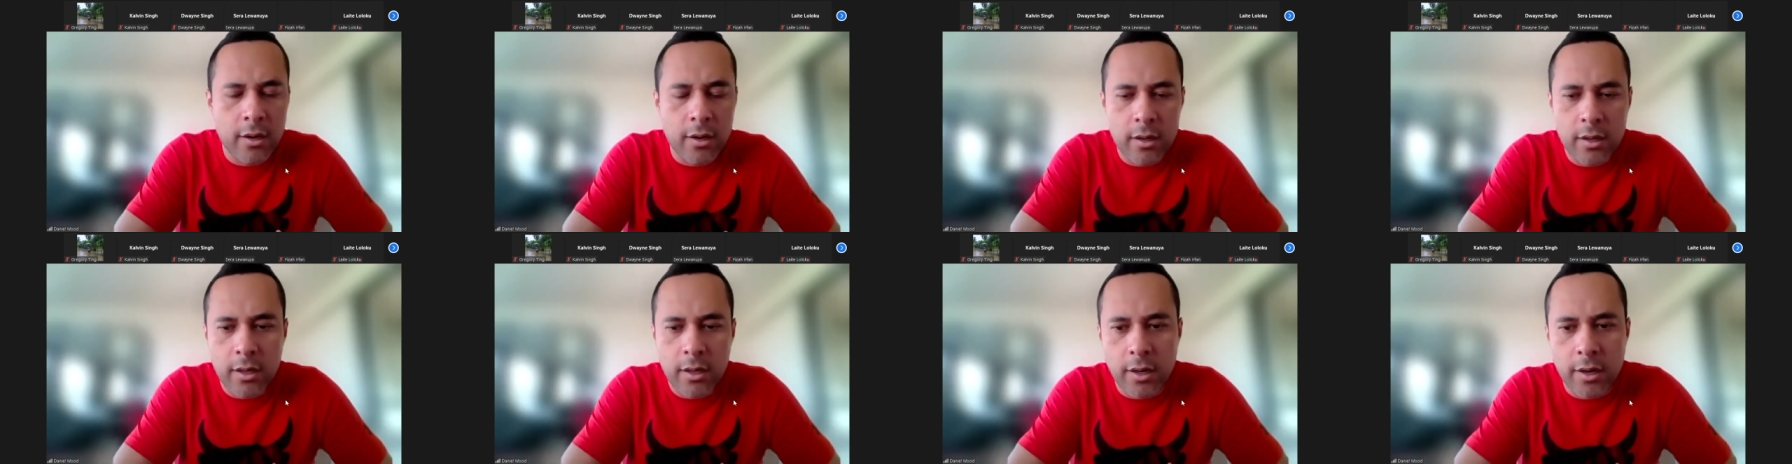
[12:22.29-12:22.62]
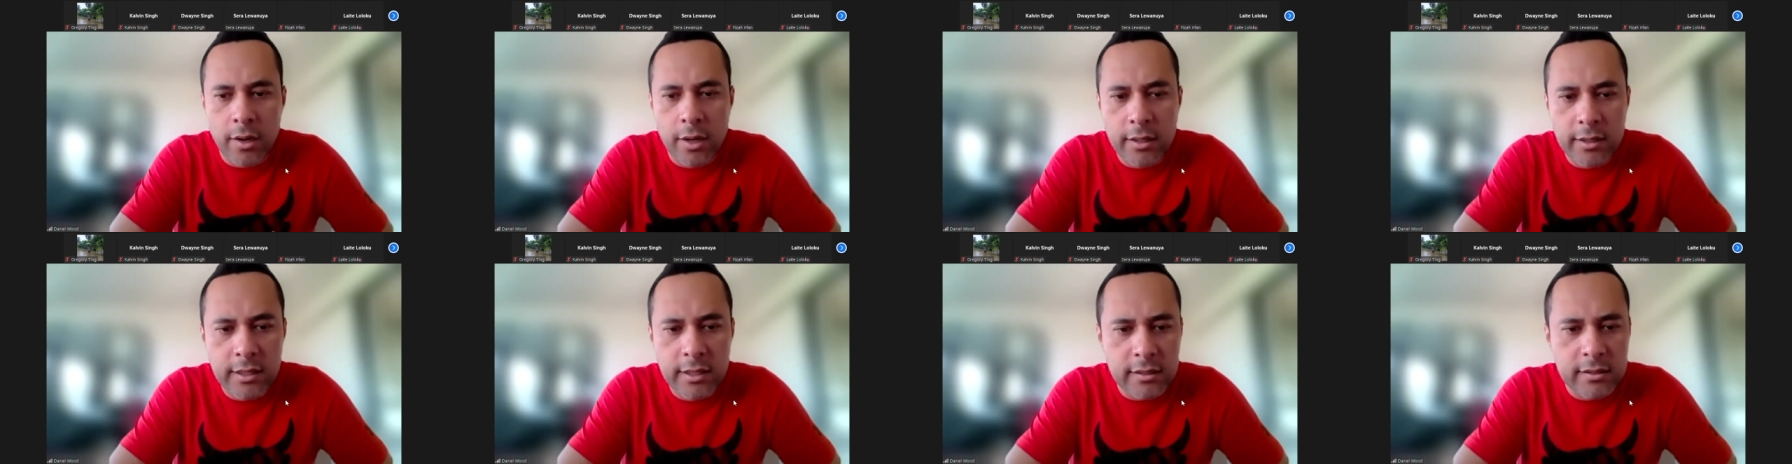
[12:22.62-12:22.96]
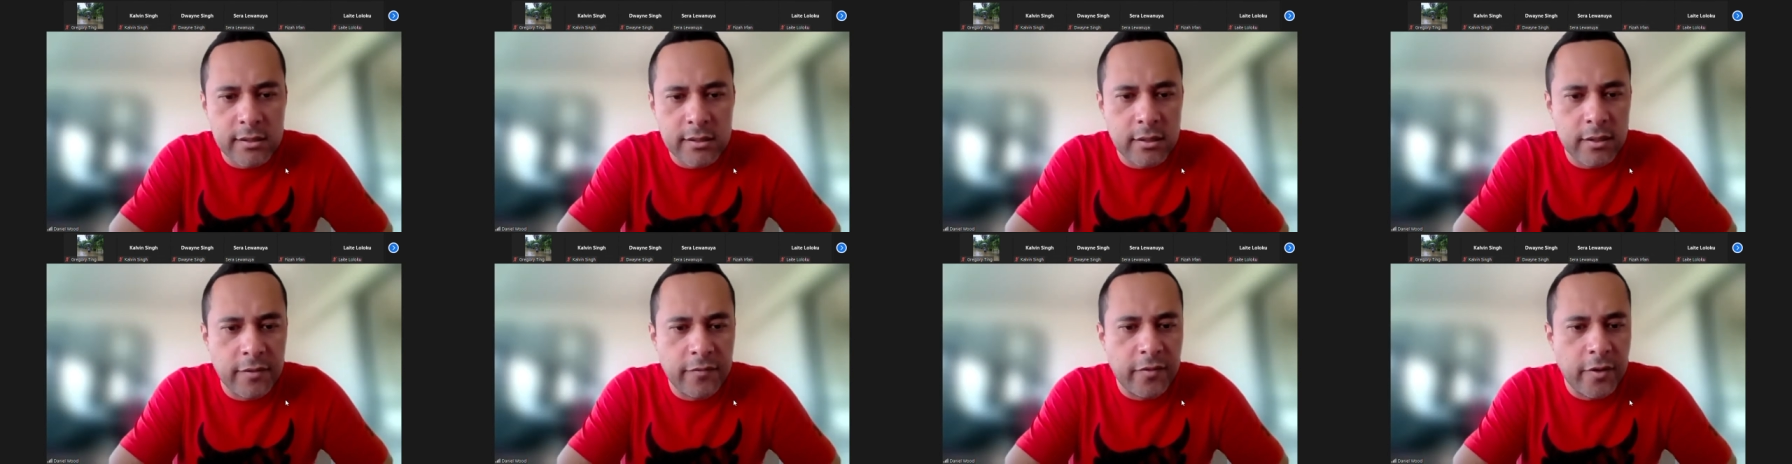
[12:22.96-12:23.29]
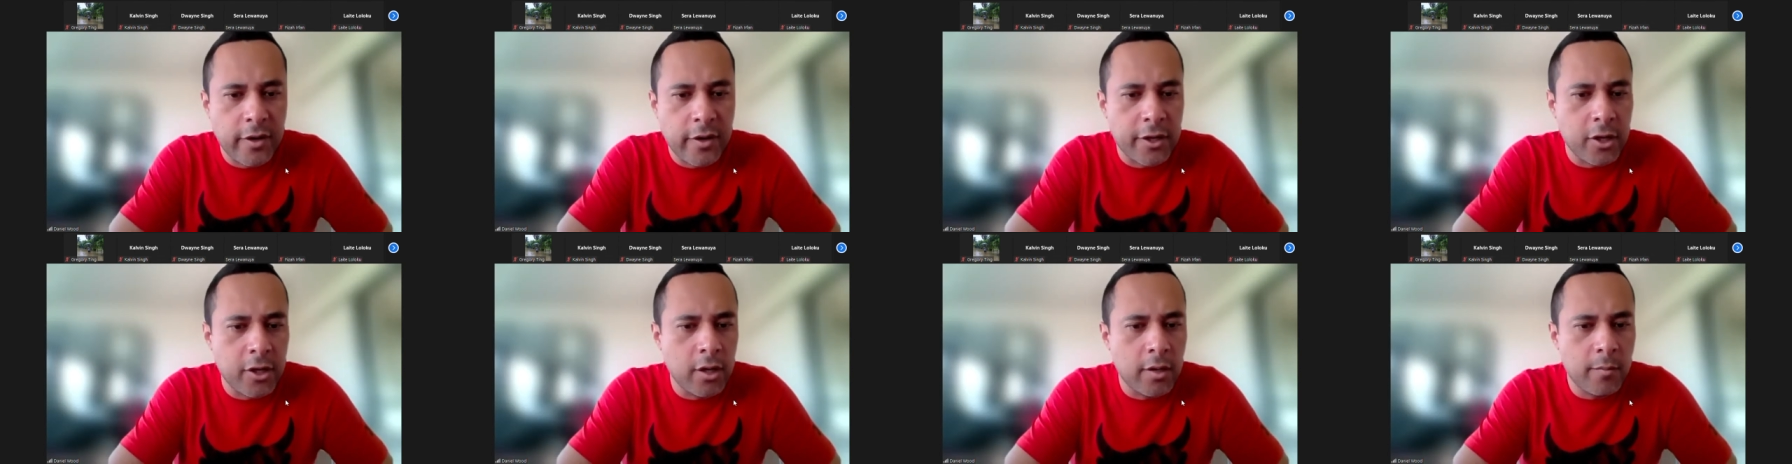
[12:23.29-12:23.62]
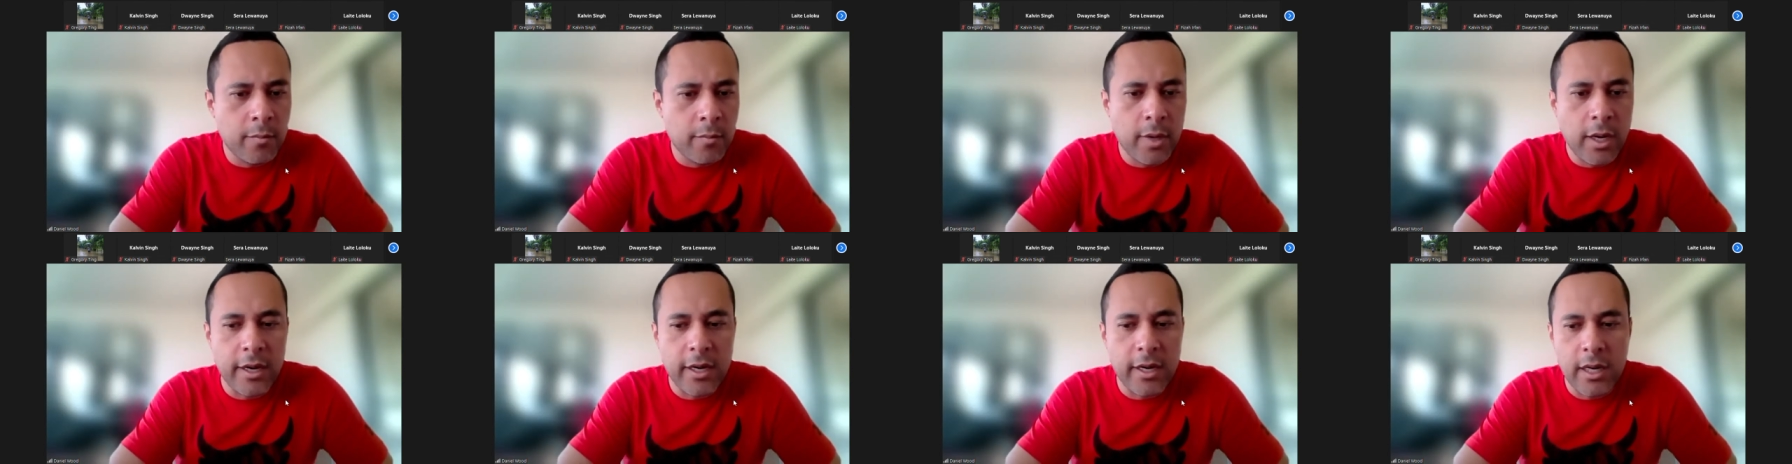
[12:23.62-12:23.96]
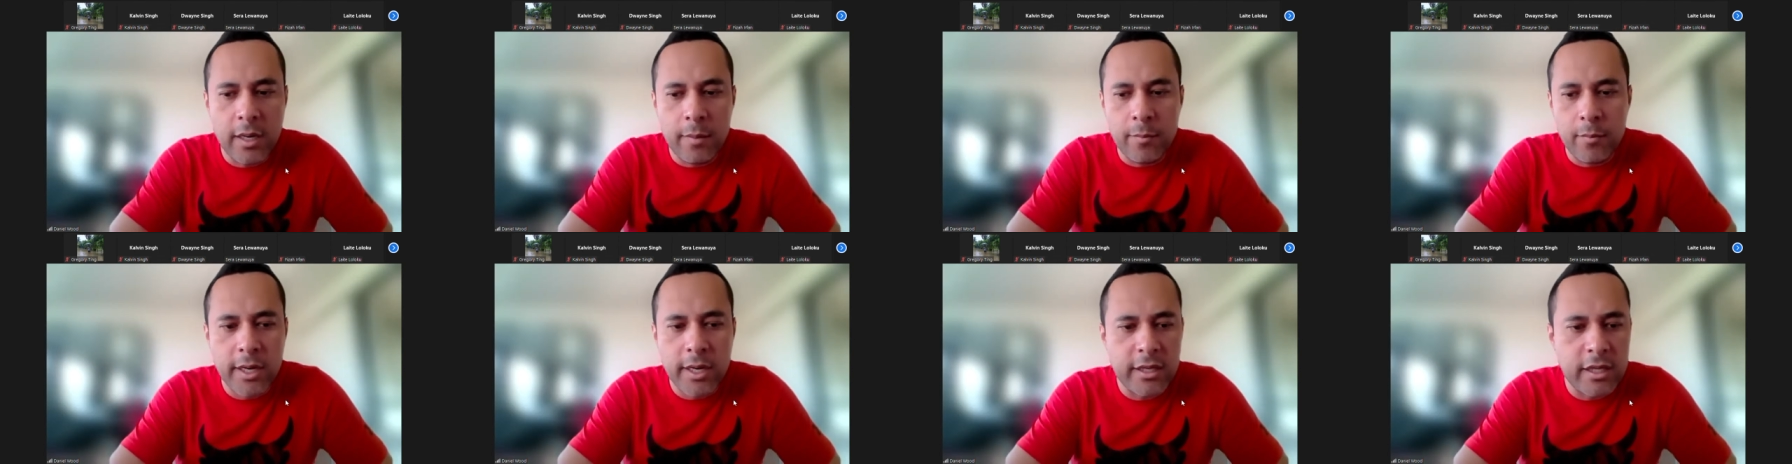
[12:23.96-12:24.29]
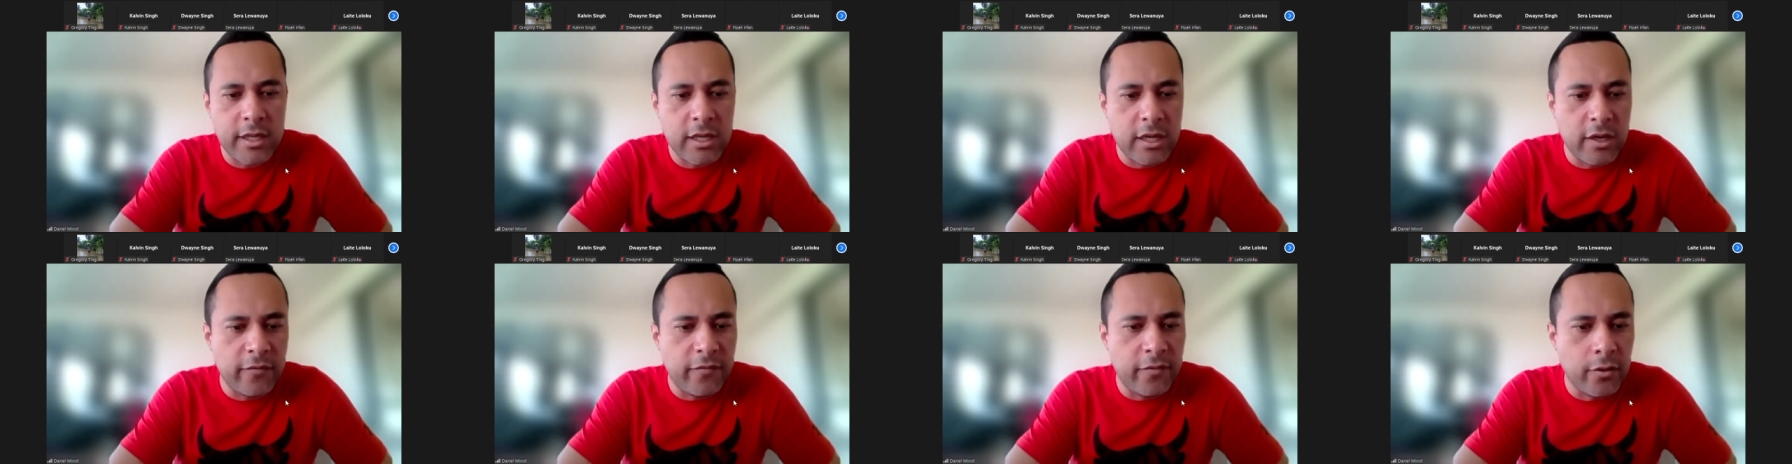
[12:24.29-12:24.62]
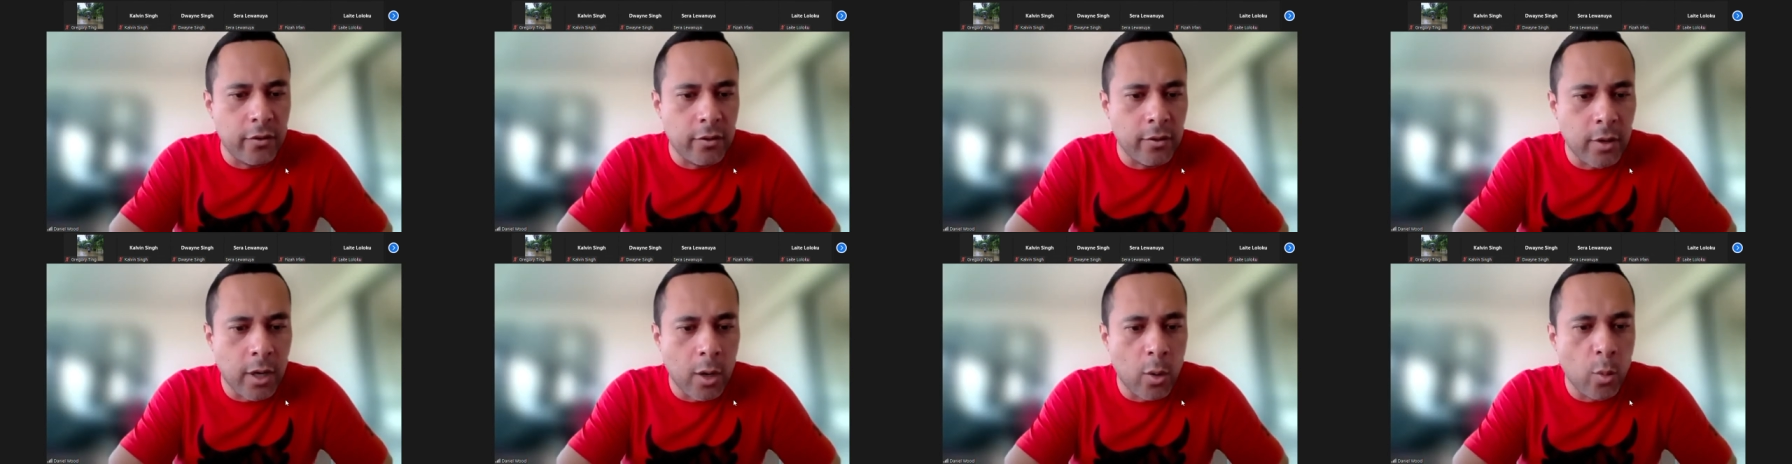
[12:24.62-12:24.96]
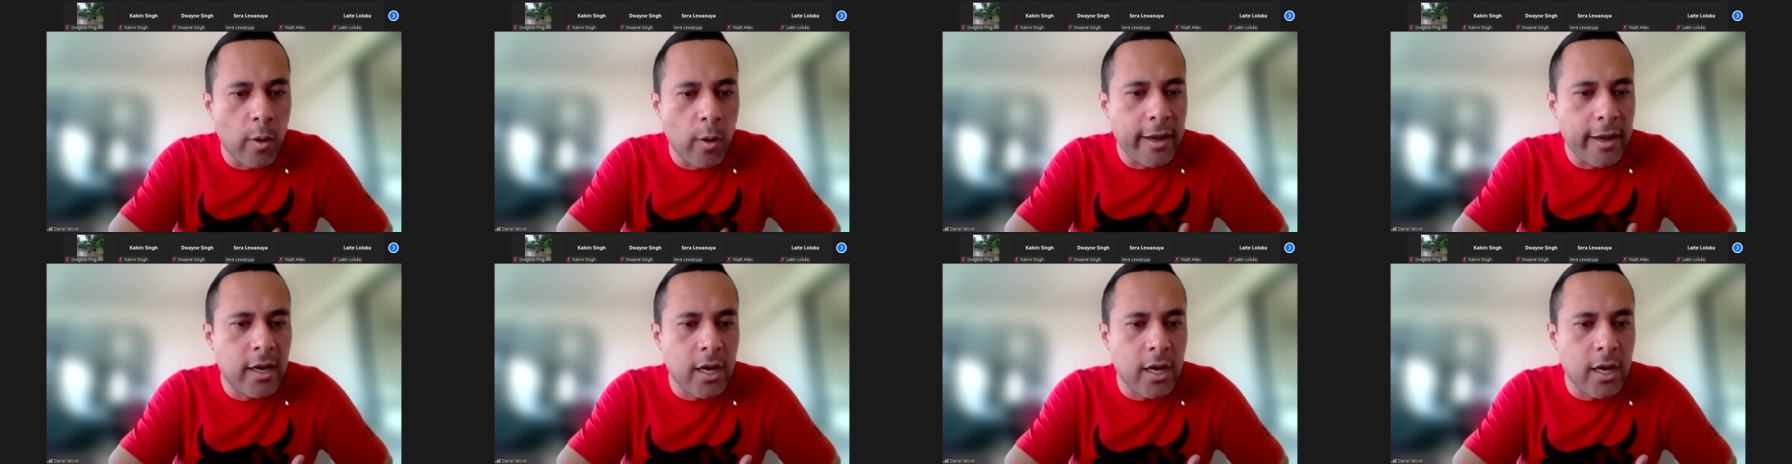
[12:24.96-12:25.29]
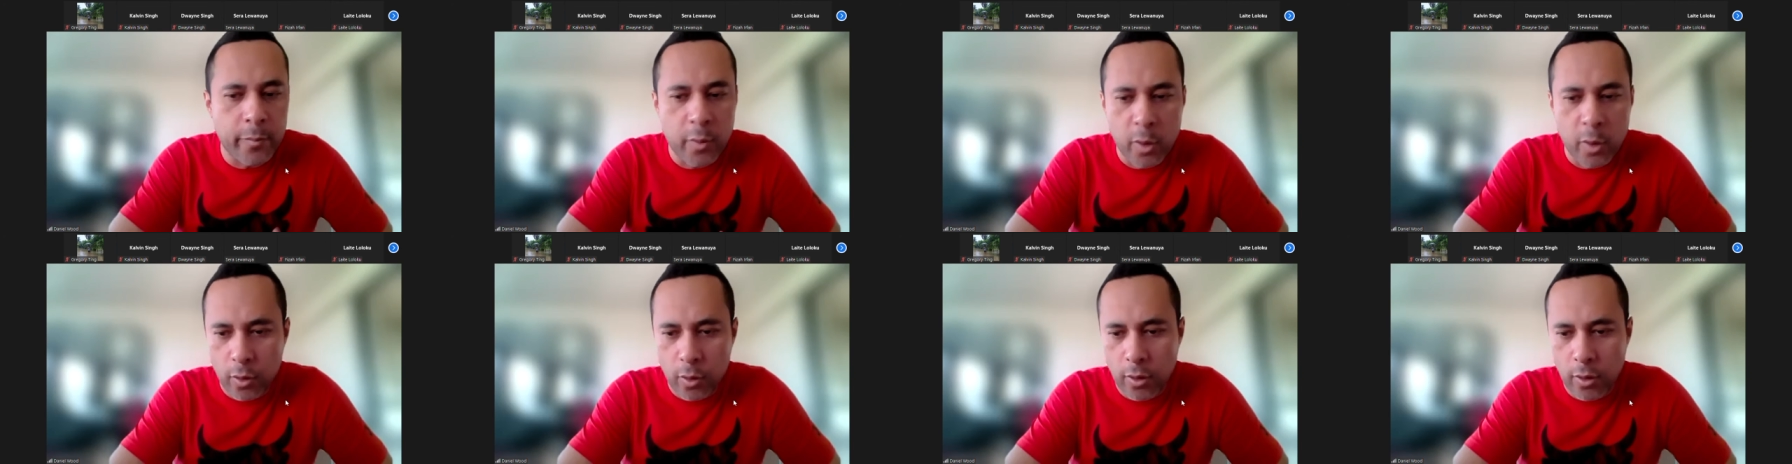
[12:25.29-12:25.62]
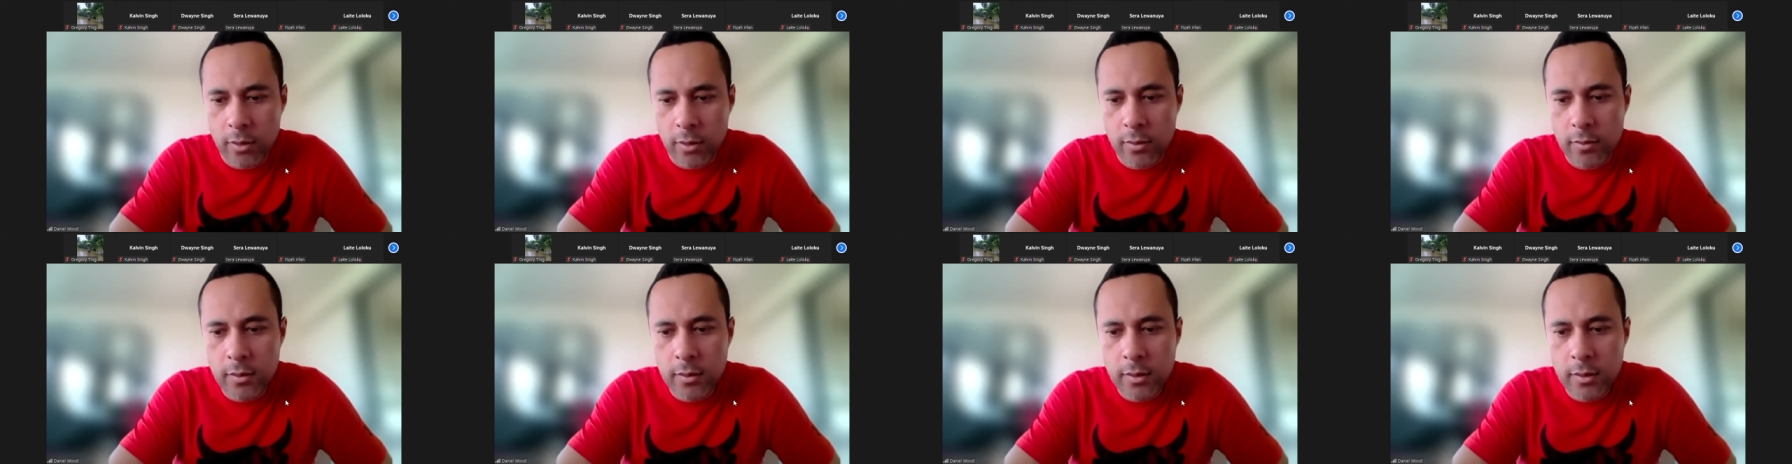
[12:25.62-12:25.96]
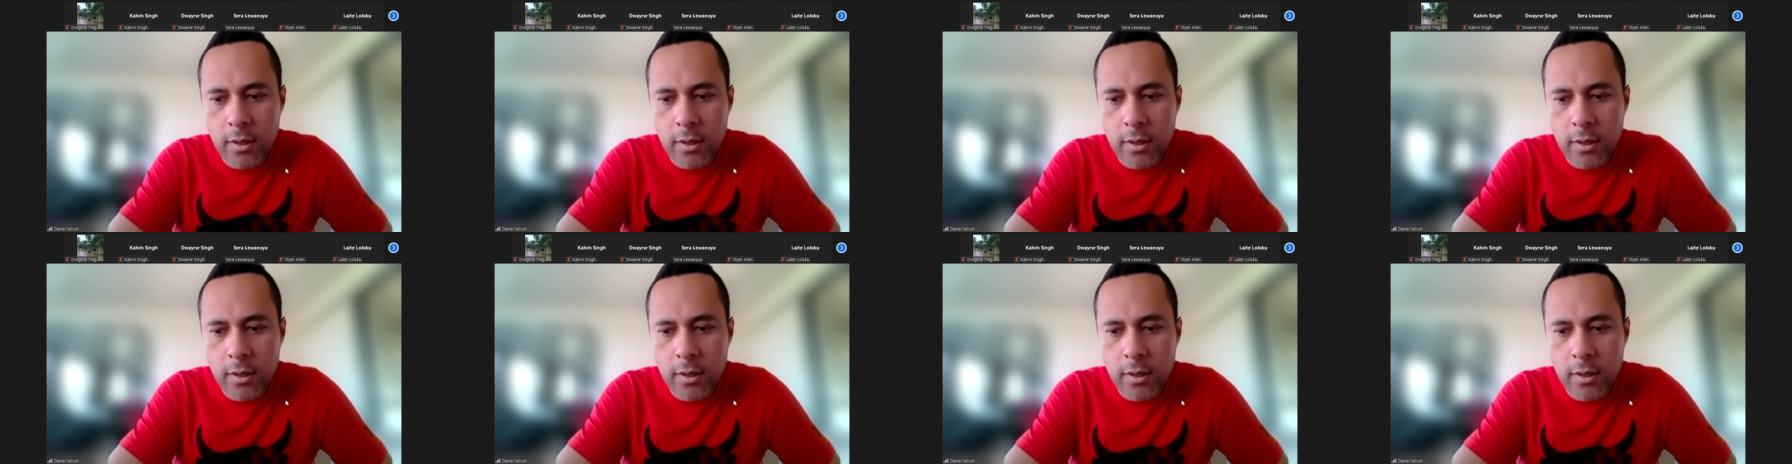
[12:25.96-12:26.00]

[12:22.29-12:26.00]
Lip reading: It doesn't define you. It might give you a wake up call,